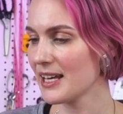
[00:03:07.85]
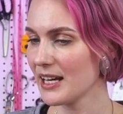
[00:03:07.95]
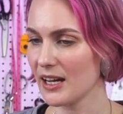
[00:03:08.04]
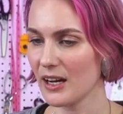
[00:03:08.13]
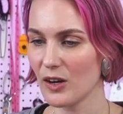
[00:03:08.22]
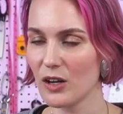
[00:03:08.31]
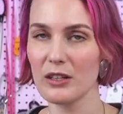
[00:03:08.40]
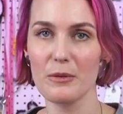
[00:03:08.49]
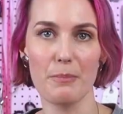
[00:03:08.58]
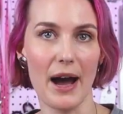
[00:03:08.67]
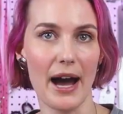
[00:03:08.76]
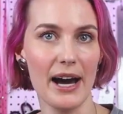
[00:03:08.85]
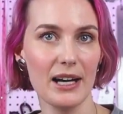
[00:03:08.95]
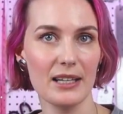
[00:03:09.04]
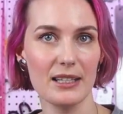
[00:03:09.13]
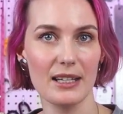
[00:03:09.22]
here on the
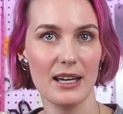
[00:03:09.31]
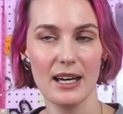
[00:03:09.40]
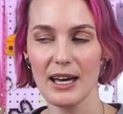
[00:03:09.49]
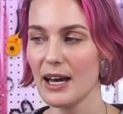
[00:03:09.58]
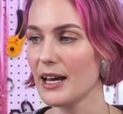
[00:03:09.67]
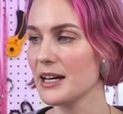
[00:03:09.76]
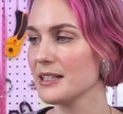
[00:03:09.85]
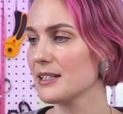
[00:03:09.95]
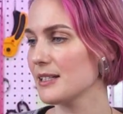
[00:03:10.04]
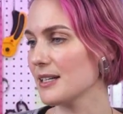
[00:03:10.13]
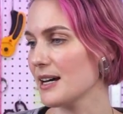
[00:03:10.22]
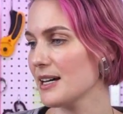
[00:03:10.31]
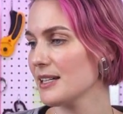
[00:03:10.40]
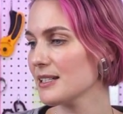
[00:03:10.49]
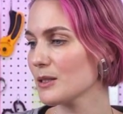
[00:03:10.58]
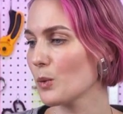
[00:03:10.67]
back, it
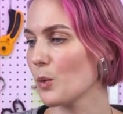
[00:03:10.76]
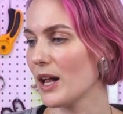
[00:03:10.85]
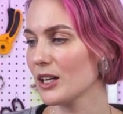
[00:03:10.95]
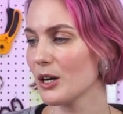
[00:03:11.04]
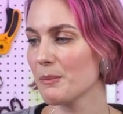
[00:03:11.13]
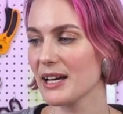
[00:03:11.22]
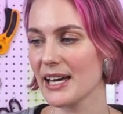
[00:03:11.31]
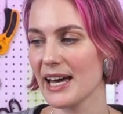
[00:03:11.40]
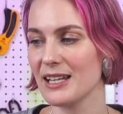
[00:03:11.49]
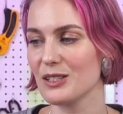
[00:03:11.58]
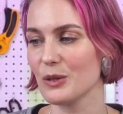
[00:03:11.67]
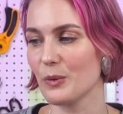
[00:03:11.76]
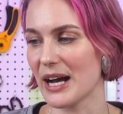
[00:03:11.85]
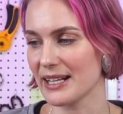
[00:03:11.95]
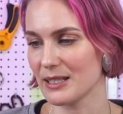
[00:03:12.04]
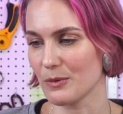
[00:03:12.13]
says, "Welcome again to
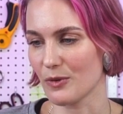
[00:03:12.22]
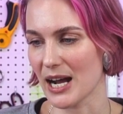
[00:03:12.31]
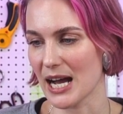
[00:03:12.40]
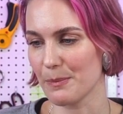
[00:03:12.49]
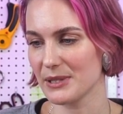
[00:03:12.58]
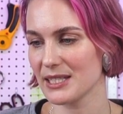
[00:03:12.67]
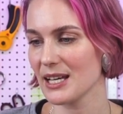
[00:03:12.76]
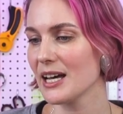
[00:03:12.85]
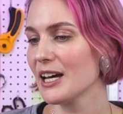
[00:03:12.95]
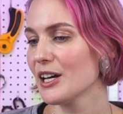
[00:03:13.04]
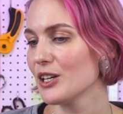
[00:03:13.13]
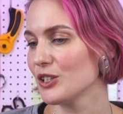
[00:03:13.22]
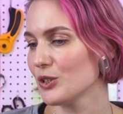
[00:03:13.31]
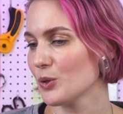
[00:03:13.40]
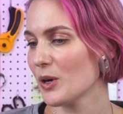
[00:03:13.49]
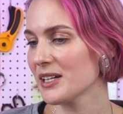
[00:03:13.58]
Wax+Wraps.
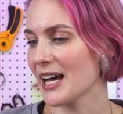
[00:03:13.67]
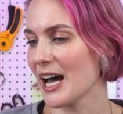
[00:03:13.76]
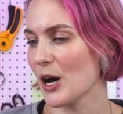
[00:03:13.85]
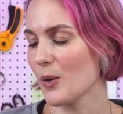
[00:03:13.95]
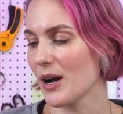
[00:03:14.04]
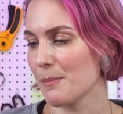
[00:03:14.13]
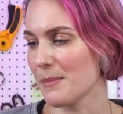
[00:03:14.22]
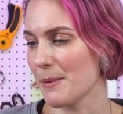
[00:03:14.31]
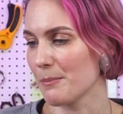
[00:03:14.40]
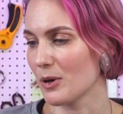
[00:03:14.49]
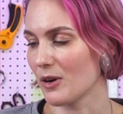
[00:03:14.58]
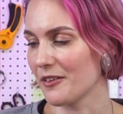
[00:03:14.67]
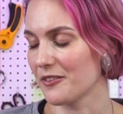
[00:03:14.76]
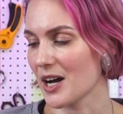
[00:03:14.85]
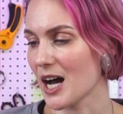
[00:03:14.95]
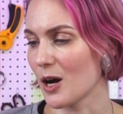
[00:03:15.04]
You are now a member
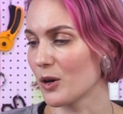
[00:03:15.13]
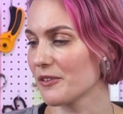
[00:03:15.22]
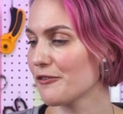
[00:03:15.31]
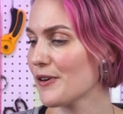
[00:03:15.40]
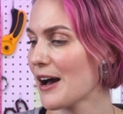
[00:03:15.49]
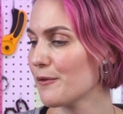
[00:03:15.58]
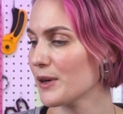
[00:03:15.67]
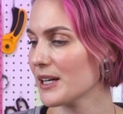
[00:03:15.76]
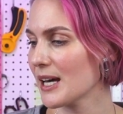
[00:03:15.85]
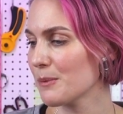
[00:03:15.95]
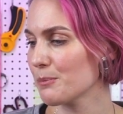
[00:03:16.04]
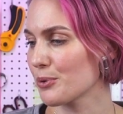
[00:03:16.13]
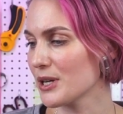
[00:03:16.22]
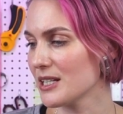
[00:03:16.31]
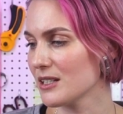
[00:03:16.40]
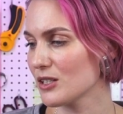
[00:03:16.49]
of our African
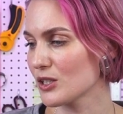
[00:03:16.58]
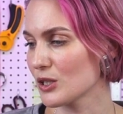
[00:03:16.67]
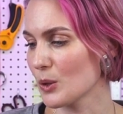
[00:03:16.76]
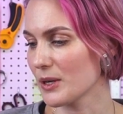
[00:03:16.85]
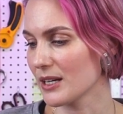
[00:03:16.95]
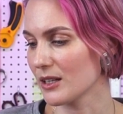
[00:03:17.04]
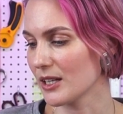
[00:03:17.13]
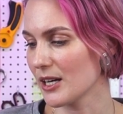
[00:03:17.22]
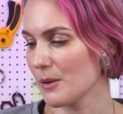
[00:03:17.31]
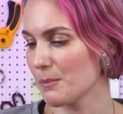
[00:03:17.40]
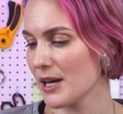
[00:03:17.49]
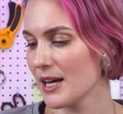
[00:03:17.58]
Print Sewing Club.